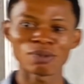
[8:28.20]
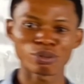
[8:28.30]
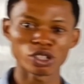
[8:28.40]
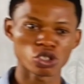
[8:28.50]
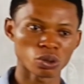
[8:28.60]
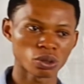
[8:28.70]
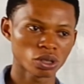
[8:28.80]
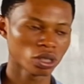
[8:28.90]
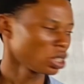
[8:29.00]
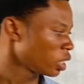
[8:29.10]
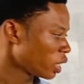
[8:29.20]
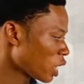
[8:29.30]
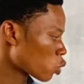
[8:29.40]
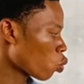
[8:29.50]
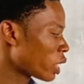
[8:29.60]
temperature.
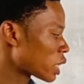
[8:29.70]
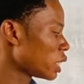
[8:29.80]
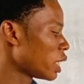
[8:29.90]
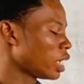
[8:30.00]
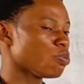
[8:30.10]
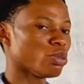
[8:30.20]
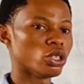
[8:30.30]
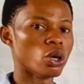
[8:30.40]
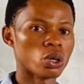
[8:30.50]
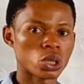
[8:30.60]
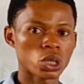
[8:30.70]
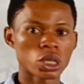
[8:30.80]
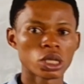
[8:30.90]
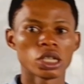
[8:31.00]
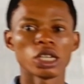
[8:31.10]
That's one thing that lipid
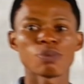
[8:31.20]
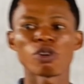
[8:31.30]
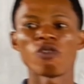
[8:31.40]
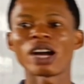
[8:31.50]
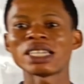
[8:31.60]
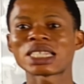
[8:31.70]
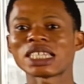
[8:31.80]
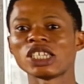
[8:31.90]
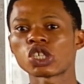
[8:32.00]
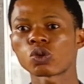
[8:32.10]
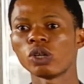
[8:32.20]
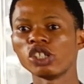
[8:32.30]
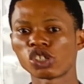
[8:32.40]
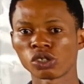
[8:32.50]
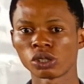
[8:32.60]
does. It provides
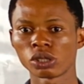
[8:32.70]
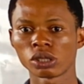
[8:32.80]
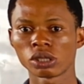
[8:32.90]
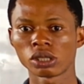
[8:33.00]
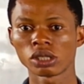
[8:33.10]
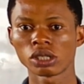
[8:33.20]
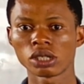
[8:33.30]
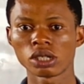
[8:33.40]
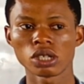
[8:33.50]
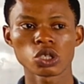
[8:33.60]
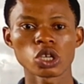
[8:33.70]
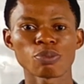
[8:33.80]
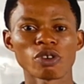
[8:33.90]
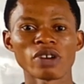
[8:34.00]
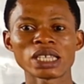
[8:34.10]
insulation. So
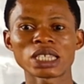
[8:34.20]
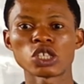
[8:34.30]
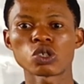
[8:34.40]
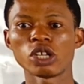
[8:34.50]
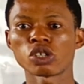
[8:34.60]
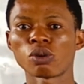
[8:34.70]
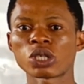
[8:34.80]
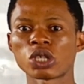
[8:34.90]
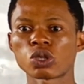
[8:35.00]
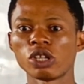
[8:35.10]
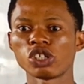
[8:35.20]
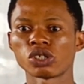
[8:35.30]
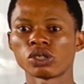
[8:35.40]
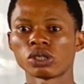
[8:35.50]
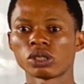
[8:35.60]
it provides insulation. What's
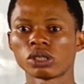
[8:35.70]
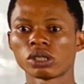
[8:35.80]
insulation?